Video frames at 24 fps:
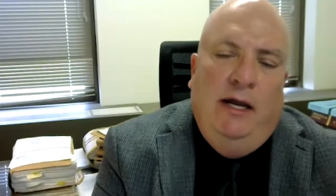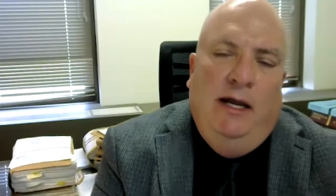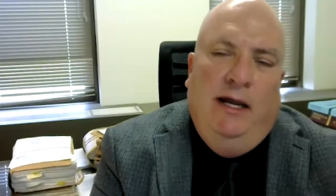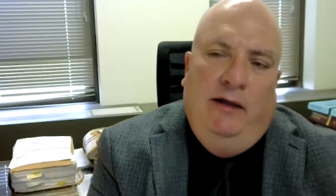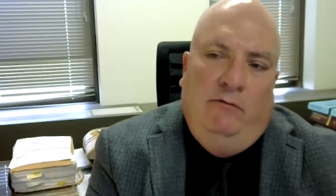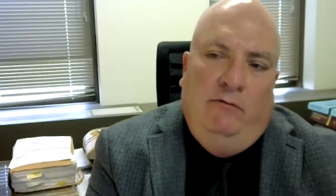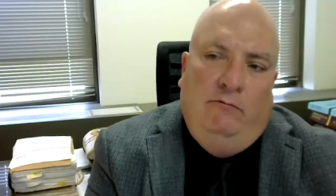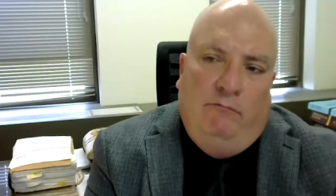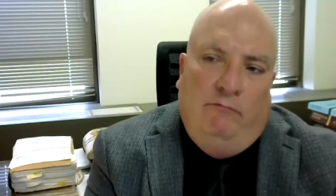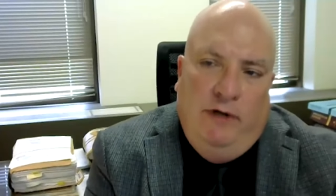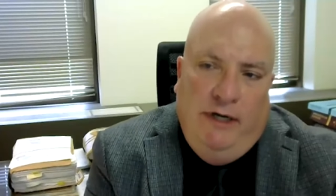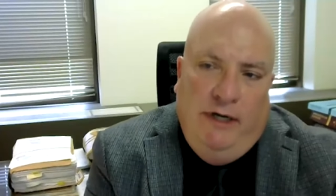
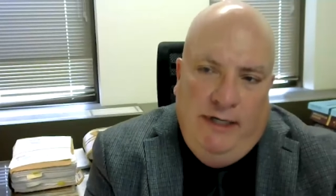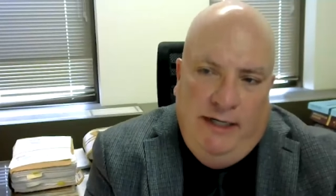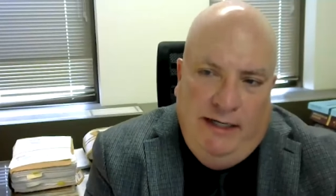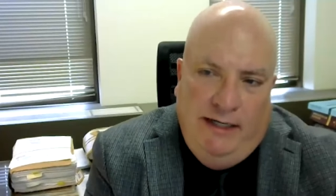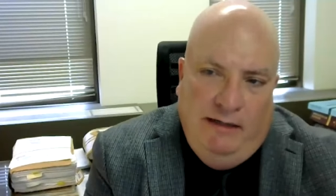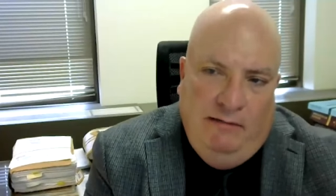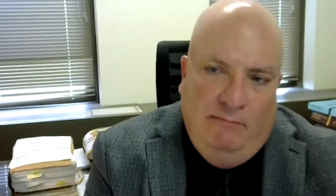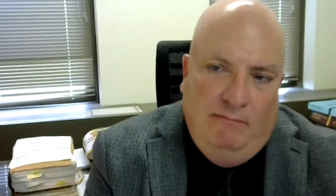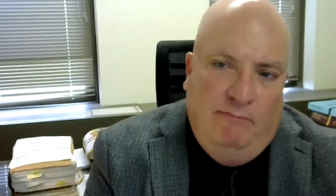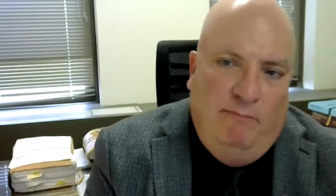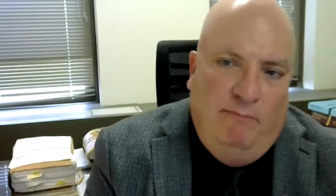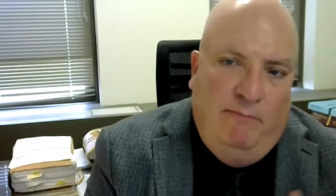and
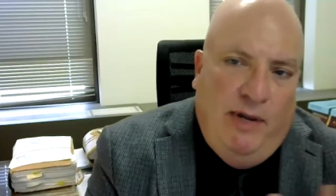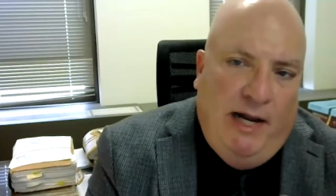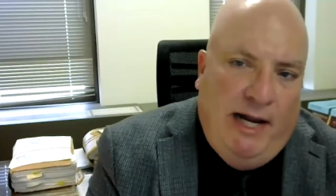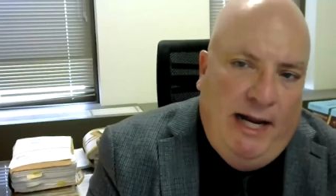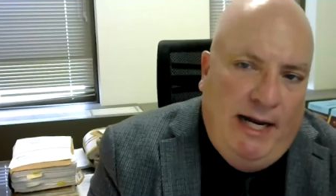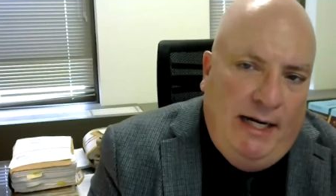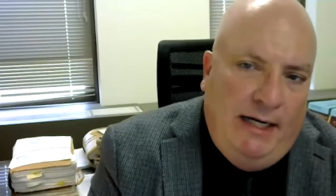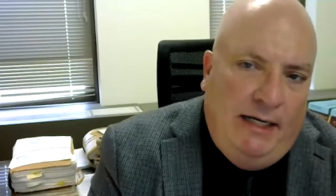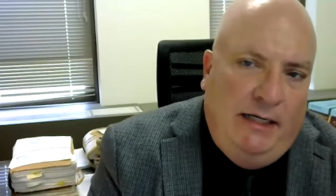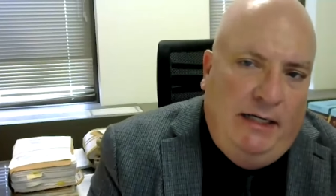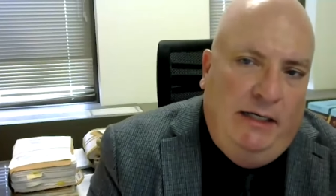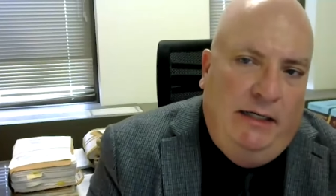writing
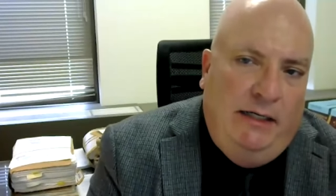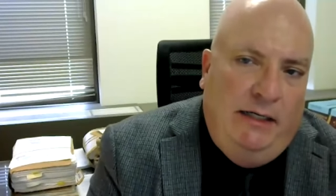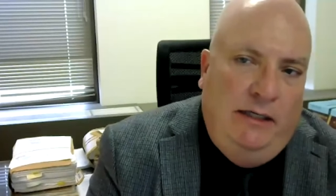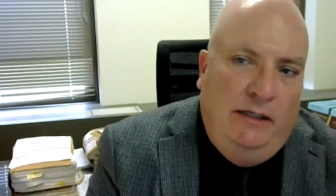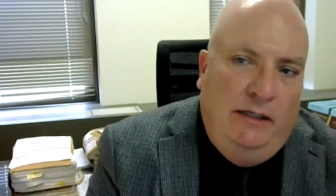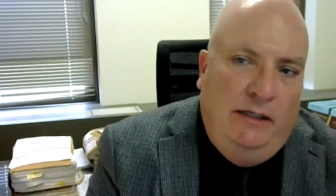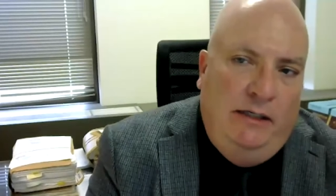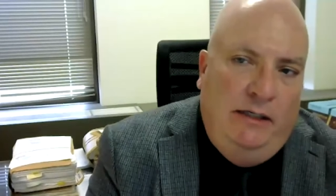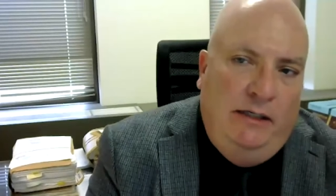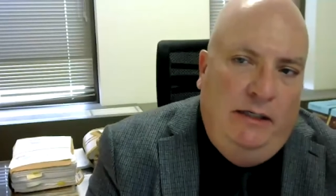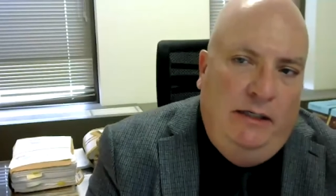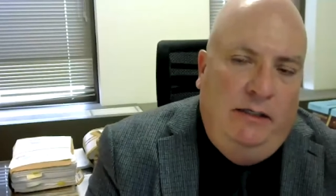back
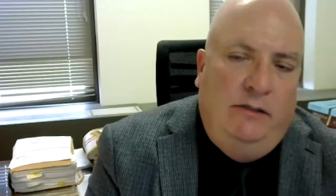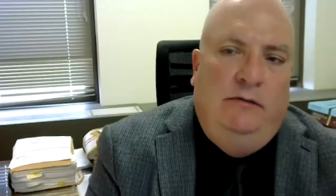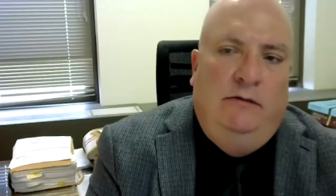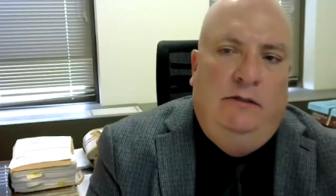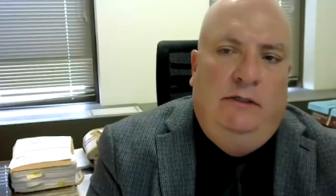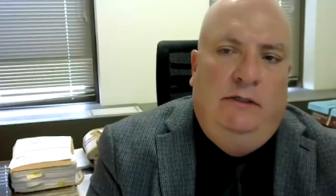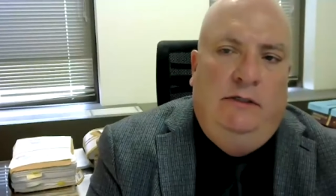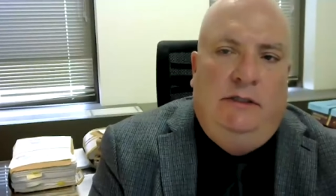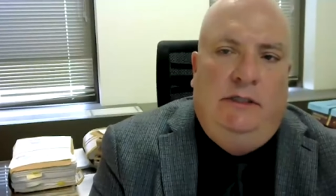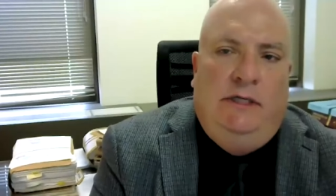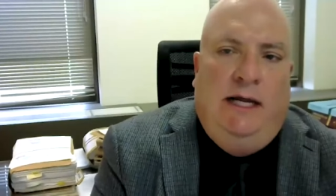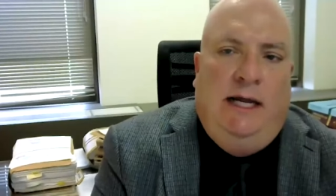into
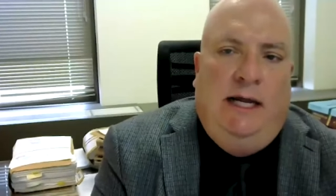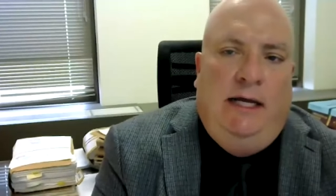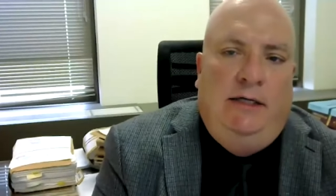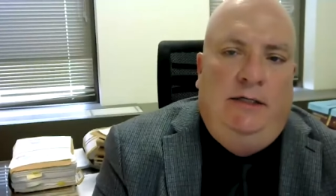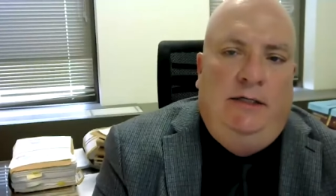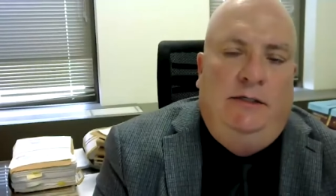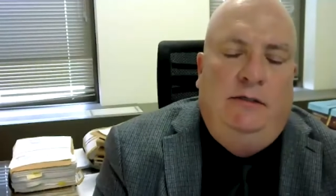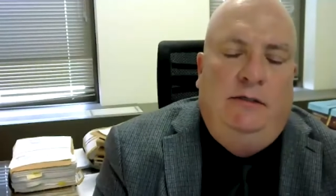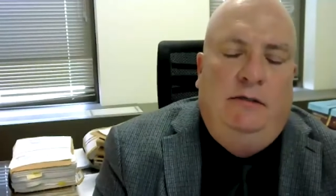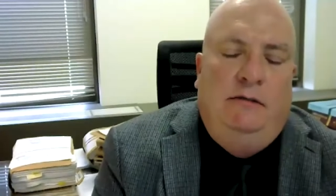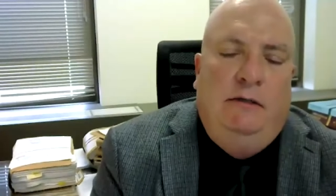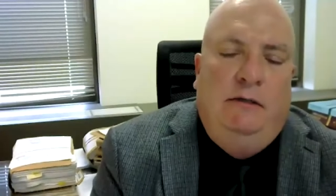the
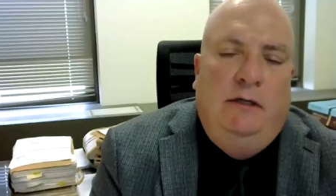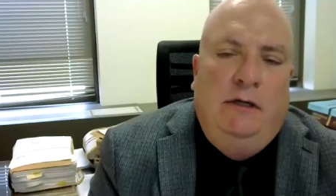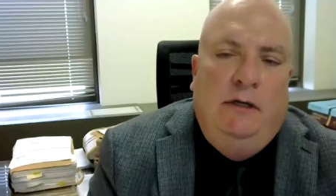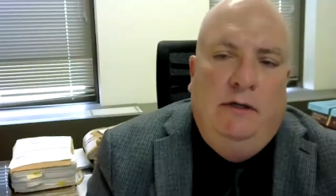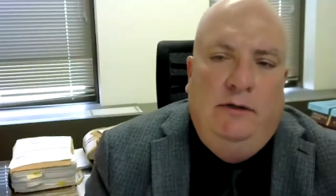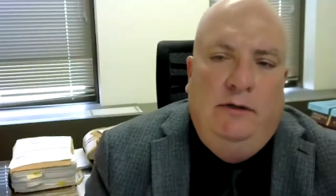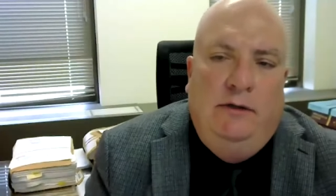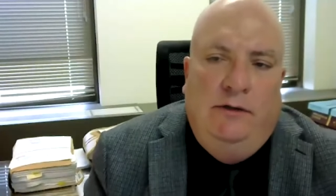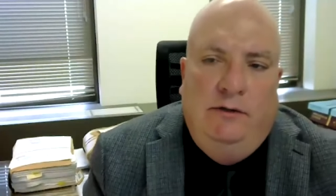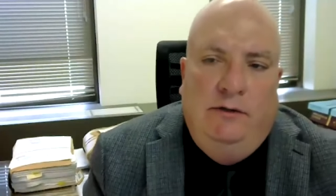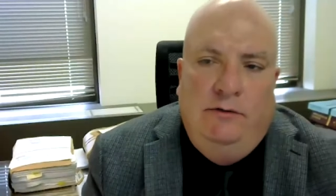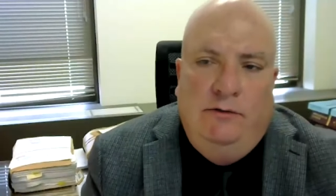statute
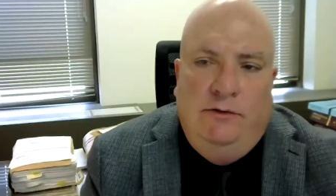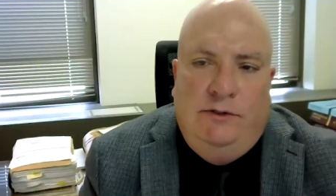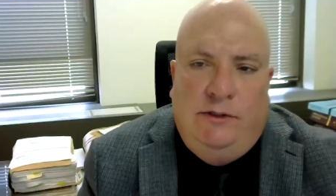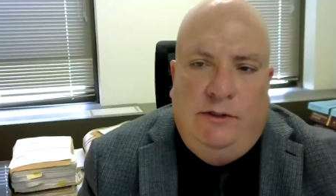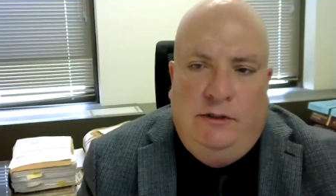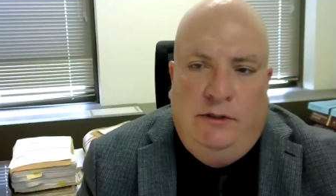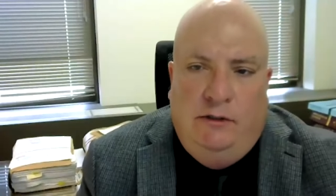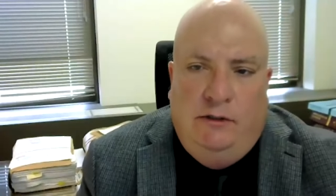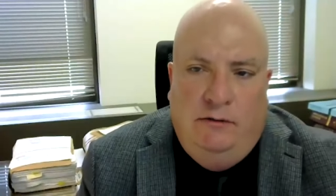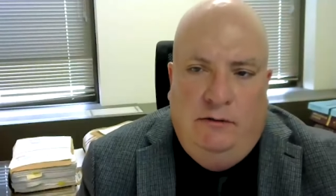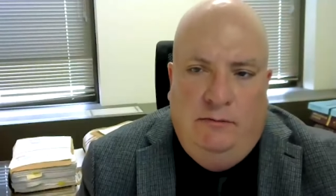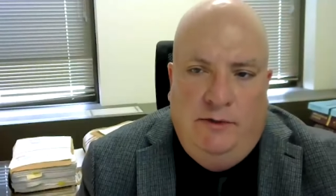those
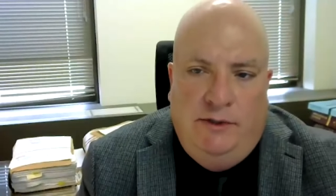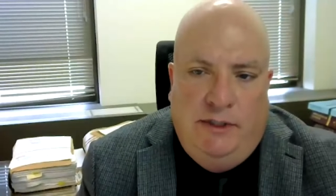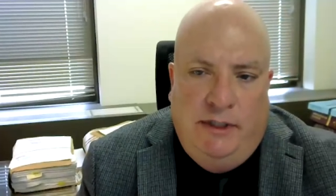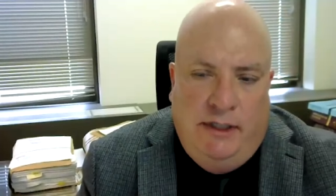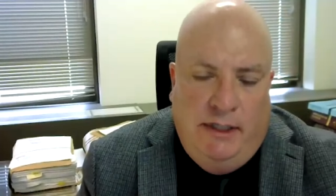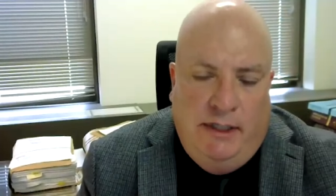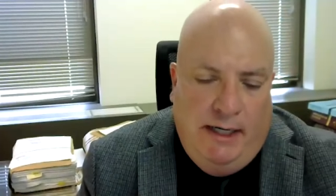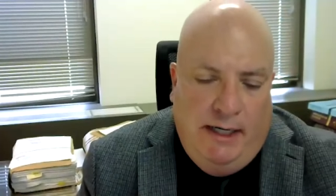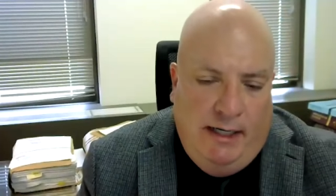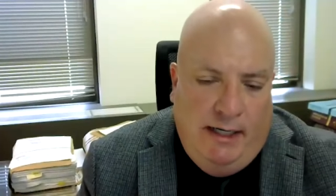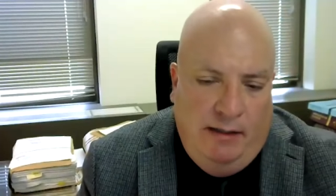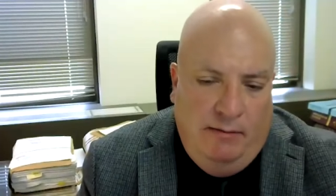terms
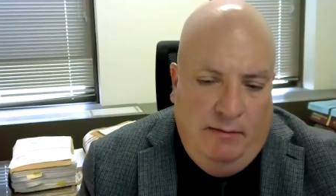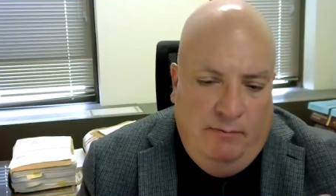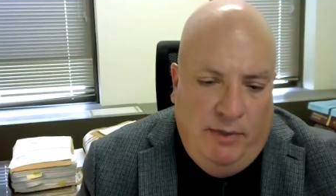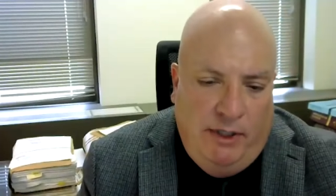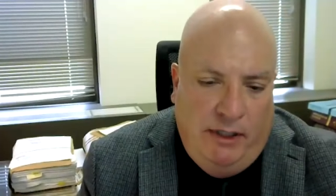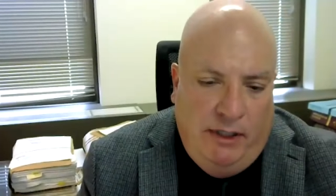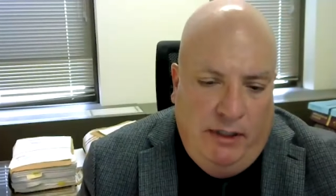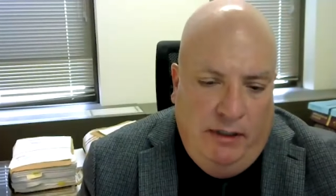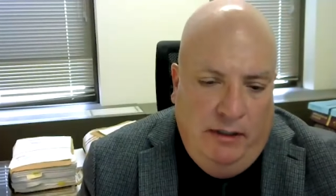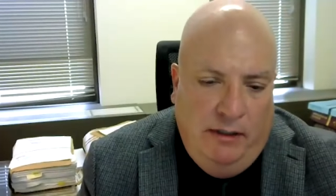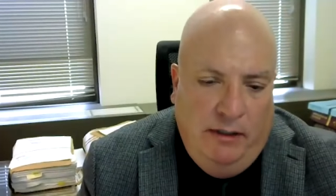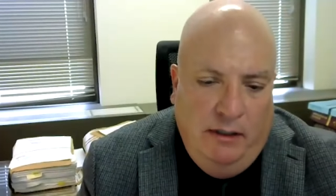that had
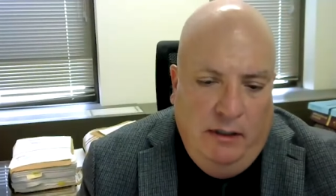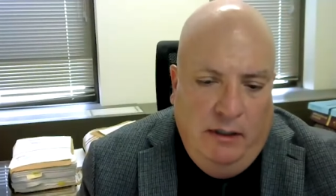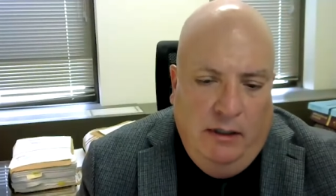been